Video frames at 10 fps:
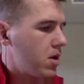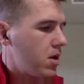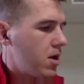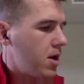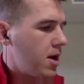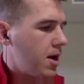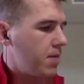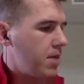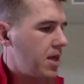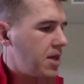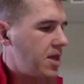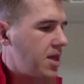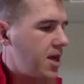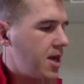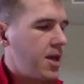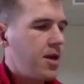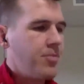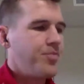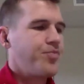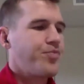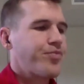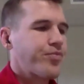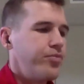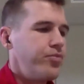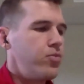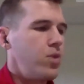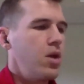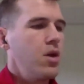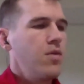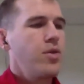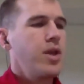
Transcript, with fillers: Um, and then for the